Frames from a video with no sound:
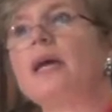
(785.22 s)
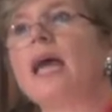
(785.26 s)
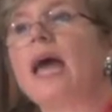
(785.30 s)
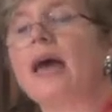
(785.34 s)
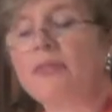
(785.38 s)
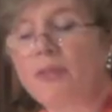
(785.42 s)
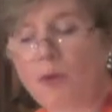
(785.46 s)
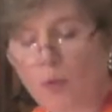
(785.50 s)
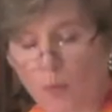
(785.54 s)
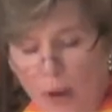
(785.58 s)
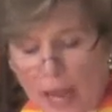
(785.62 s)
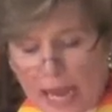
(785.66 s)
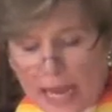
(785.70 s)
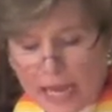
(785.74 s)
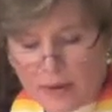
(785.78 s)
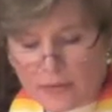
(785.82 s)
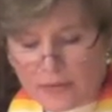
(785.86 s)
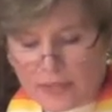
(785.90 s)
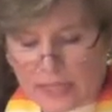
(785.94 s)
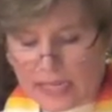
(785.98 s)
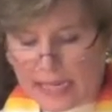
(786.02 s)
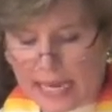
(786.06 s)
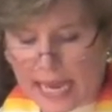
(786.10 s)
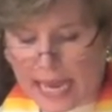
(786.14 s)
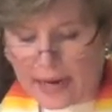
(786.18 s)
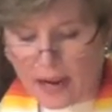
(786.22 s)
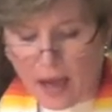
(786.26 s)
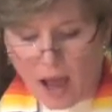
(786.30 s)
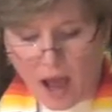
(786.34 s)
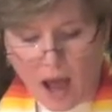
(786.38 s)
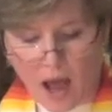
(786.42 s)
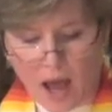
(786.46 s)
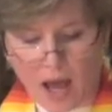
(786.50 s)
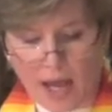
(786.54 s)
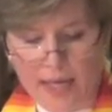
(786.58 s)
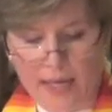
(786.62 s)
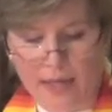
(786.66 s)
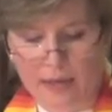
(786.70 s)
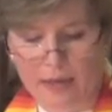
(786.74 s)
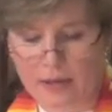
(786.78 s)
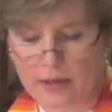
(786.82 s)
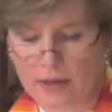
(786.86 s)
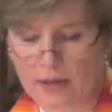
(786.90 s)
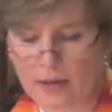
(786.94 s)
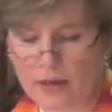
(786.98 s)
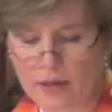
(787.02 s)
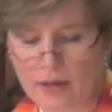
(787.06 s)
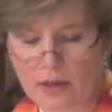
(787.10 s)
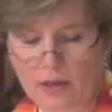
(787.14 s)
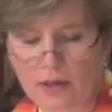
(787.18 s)
and the waves get high,
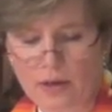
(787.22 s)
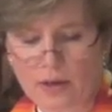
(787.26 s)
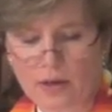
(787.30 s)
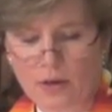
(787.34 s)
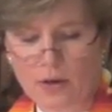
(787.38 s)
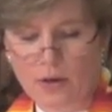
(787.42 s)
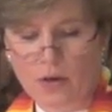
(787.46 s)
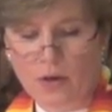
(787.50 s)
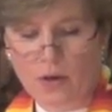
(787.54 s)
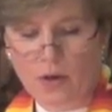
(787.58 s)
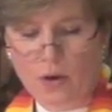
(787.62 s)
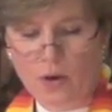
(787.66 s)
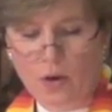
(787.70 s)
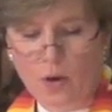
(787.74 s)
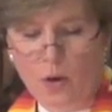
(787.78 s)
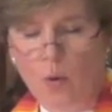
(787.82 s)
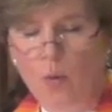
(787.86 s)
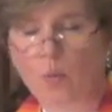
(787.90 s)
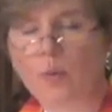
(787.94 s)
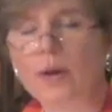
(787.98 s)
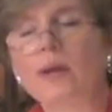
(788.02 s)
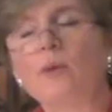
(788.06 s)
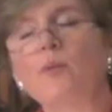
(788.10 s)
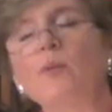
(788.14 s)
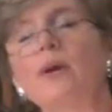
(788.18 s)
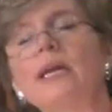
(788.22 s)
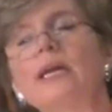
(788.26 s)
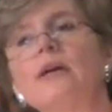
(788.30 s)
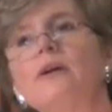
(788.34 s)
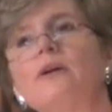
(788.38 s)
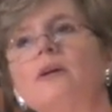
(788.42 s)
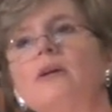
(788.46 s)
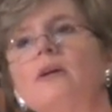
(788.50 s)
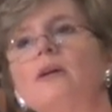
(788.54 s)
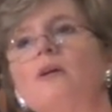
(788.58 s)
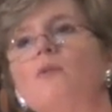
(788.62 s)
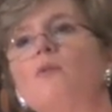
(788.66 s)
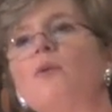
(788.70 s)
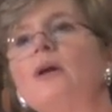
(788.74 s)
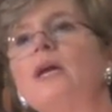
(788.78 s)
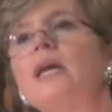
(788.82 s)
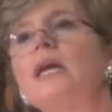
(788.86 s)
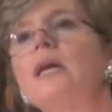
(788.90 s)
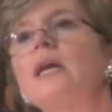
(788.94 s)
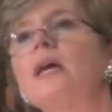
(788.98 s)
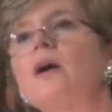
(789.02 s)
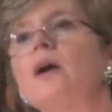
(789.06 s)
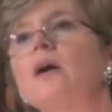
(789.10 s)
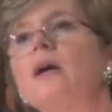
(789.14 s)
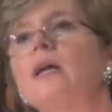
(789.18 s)
we
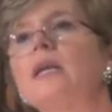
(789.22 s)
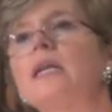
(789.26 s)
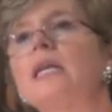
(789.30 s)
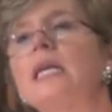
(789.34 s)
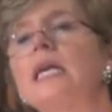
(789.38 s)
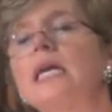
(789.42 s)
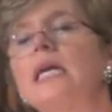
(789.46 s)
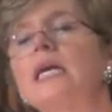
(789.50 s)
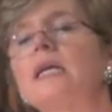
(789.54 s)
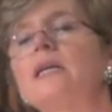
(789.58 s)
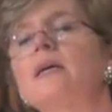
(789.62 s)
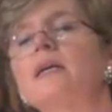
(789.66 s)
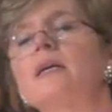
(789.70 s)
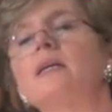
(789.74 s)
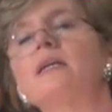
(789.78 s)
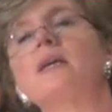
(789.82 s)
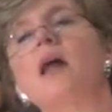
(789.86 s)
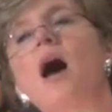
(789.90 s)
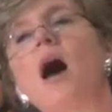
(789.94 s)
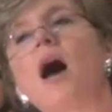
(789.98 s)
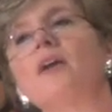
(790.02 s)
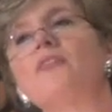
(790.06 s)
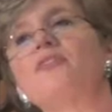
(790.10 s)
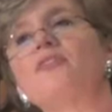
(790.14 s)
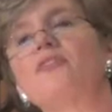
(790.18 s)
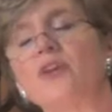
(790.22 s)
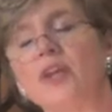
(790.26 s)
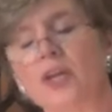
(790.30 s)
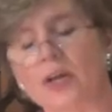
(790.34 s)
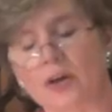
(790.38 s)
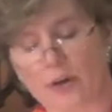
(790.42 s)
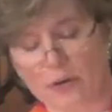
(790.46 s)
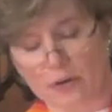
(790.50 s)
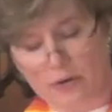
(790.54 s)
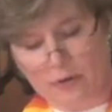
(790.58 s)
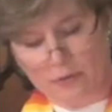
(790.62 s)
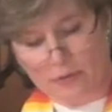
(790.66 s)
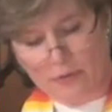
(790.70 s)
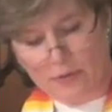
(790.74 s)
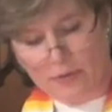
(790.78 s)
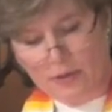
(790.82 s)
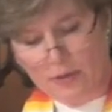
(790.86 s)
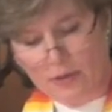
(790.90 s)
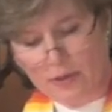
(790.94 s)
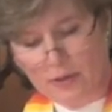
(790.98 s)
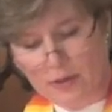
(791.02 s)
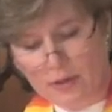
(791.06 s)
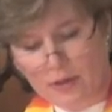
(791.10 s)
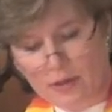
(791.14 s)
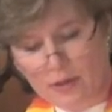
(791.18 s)
need not fear.
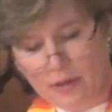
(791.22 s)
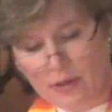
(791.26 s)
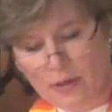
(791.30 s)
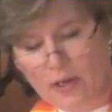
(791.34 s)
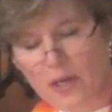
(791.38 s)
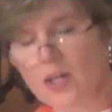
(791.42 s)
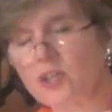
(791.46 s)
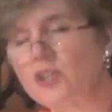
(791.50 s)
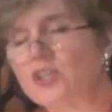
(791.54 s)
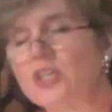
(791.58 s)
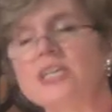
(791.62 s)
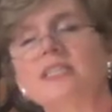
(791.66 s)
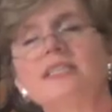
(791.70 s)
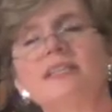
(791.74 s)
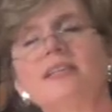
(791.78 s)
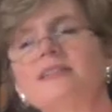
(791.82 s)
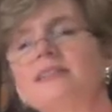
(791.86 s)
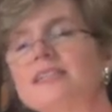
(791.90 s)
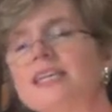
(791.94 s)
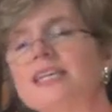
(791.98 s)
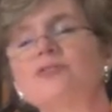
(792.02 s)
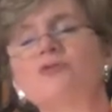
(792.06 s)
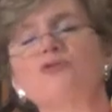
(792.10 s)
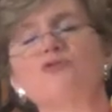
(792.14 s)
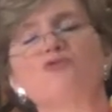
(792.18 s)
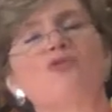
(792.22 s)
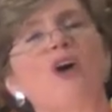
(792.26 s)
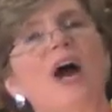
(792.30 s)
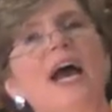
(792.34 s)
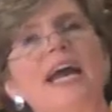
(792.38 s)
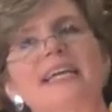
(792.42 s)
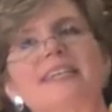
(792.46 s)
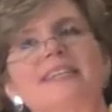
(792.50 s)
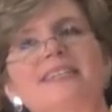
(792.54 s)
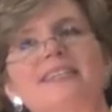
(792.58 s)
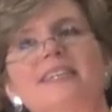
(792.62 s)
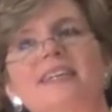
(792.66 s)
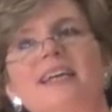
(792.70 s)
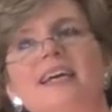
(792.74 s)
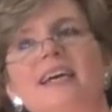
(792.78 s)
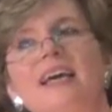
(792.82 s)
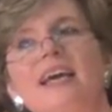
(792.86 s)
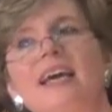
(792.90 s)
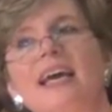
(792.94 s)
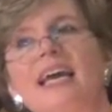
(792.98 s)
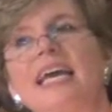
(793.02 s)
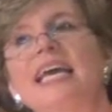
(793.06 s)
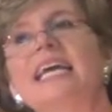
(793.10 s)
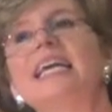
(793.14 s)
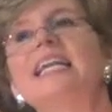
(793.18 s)
Jesus is right
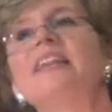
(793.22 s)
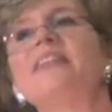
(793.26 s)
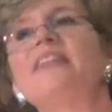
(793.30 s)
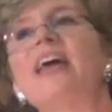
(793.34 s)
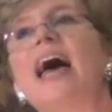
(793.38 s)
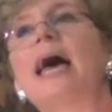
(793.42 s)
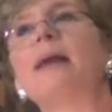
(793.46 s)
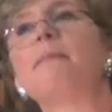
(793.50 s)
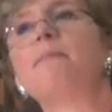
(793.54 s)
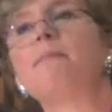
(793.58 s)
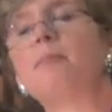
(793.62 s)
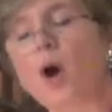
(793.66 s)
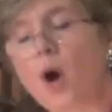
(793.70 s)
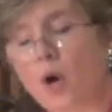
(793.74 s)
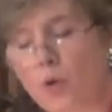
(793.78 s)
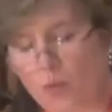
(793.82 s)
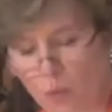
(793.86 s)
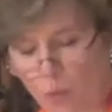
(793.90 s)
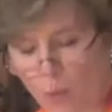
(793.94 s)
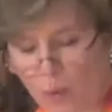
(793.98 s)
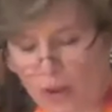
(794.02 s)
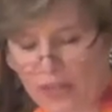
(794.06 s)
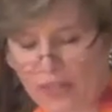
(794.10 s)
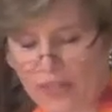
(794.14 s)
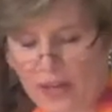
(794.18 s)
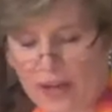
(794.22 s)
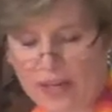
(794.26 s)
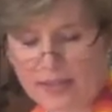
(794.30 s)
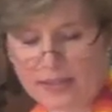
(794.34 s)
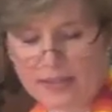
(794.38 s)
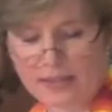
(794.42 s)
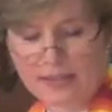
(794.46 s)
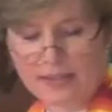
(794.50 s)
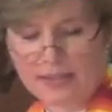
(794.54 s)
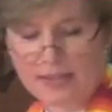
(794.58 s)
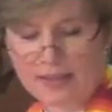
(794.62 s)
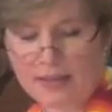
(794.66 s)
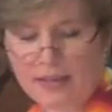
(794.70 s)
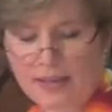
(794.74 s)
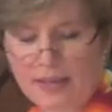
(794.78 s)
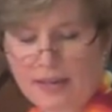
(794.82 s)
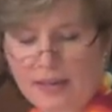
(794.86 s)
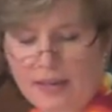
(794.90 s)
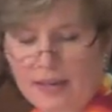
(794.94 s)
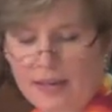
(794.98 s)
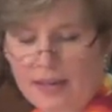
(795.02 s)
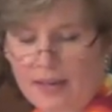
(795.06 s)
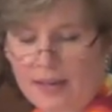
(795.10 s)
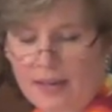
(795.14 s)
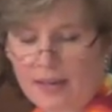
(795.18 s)
in that boat with us.
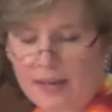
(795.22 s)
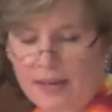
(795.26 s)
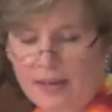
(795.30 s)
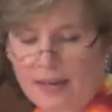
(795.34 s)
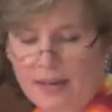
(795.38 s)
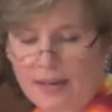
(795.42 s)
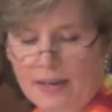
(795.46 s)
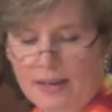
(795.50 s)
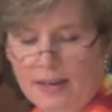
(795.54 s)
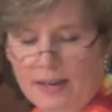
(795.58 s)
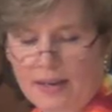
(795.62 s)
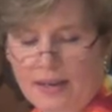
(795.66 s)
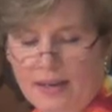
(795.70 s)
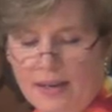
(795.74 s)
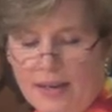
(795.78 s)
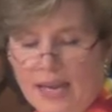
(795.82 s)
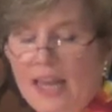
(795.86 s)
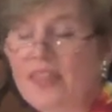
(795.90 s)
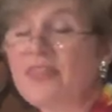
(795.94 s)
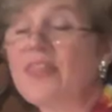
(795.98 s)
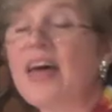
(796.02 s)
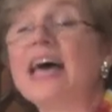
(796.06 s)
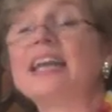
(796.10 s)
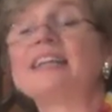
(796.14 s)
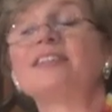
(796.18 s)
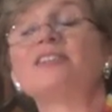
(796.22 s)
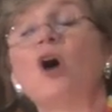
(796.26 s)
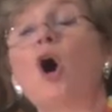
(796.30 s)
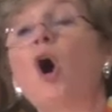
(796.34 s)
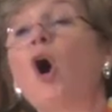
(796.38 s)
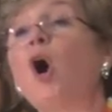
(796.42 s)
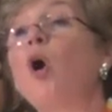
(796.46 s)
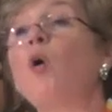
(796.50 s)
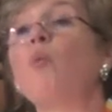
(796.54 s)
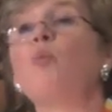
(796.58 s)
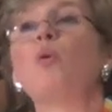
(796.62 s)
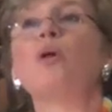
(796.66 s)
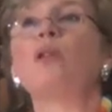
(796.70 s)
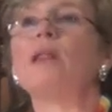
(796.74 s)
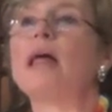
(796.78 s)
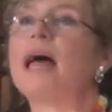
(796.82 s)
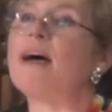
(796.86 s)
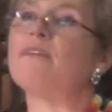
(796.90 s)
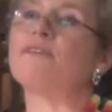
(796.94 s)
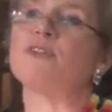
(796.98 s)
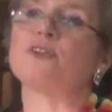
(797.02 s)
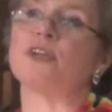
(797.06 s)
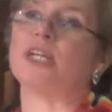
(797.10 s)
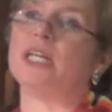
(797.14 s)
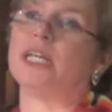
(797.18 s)
And that is all we'll
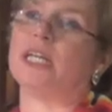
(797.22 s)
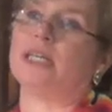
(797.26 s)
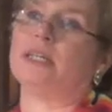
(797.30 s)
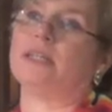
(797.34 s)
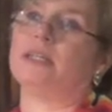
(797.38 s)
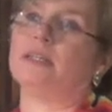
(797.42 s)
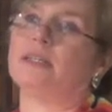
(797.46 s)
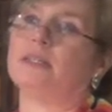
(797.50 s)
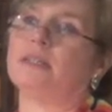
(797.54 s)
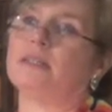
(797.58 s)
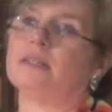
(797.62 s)
ever need.